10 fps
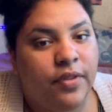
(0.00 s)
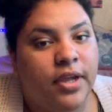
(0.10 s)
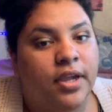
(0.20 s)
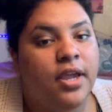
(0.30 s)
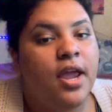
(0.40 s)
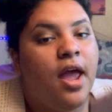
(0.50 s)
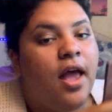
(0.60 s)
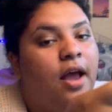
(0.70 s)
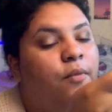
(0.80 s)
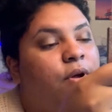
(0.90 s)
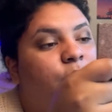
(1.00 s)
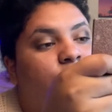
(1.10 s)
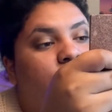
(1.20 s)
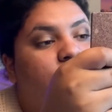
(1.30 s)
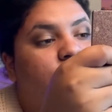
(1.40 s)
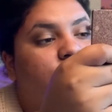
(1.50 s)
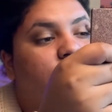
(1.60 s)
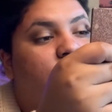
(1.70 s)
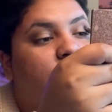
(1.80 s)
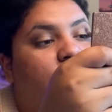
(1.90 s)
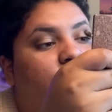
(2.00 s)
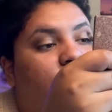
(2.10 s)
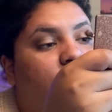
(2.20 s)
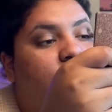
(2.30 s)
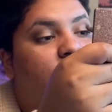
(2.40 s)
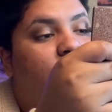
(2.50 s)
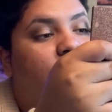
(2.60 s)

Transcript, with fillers: Like at one point I was just like, okay,